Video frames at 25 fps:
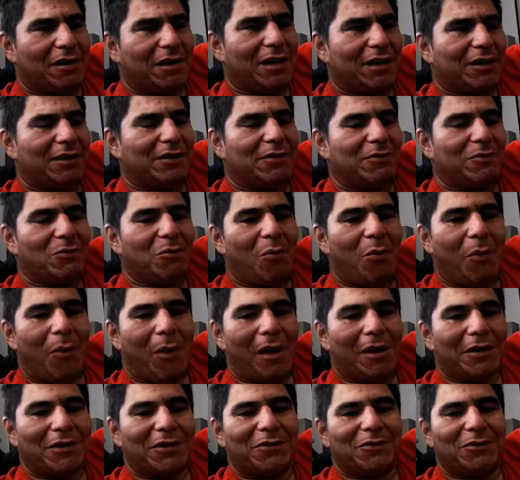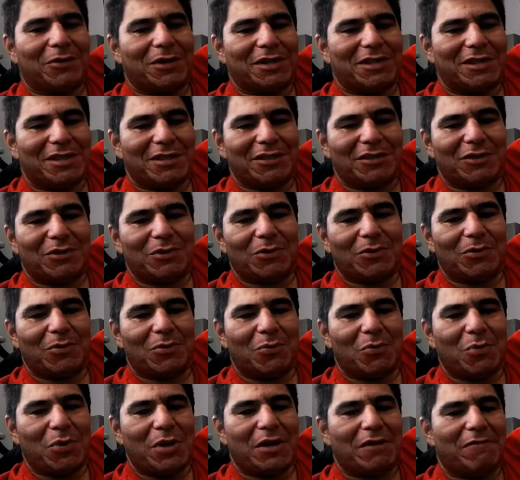Like why the reasons
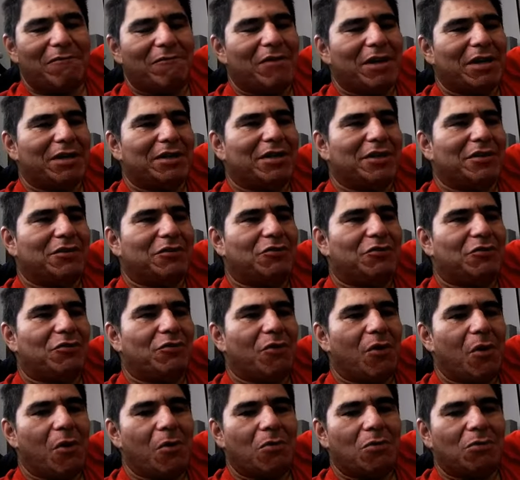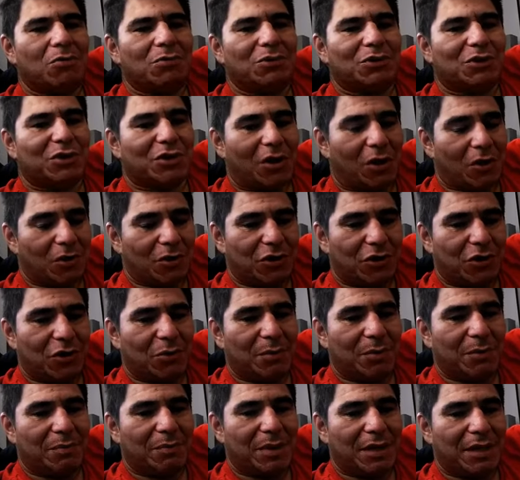we invented drones, us
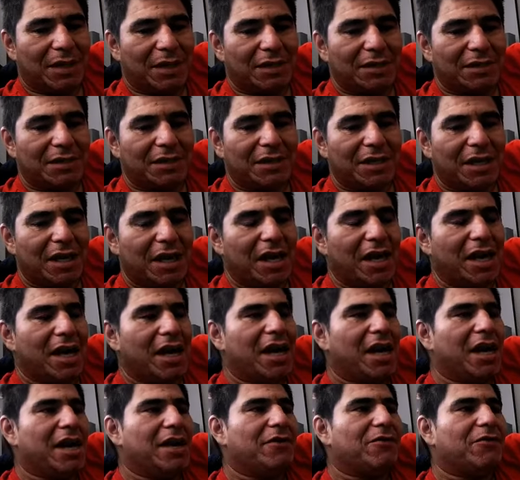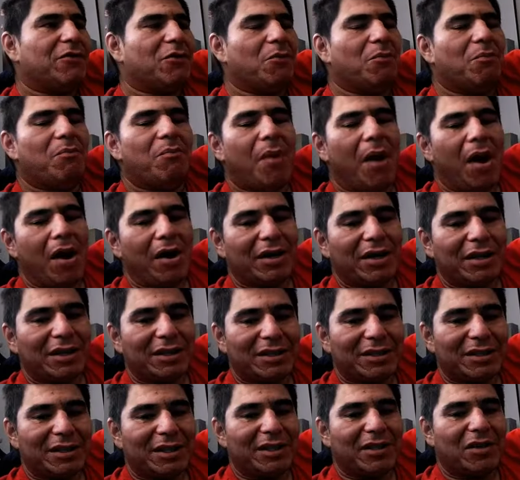human beings, and
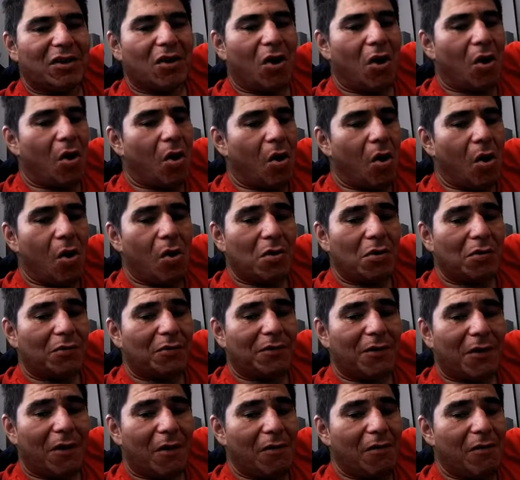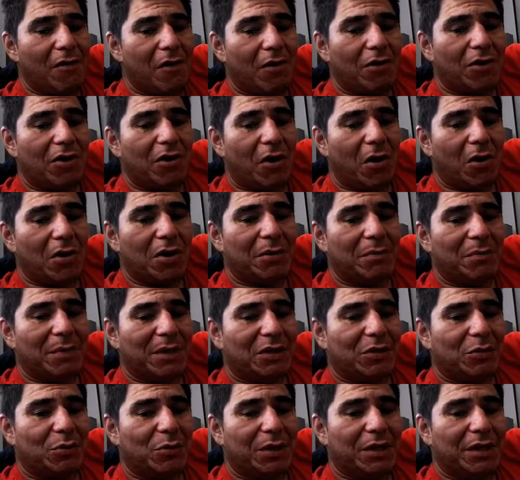robotics and all of and all
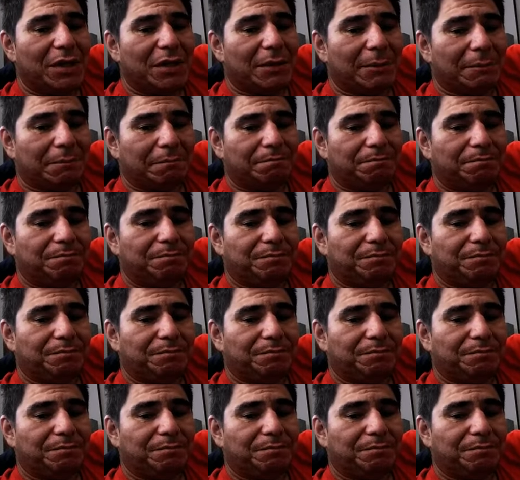in between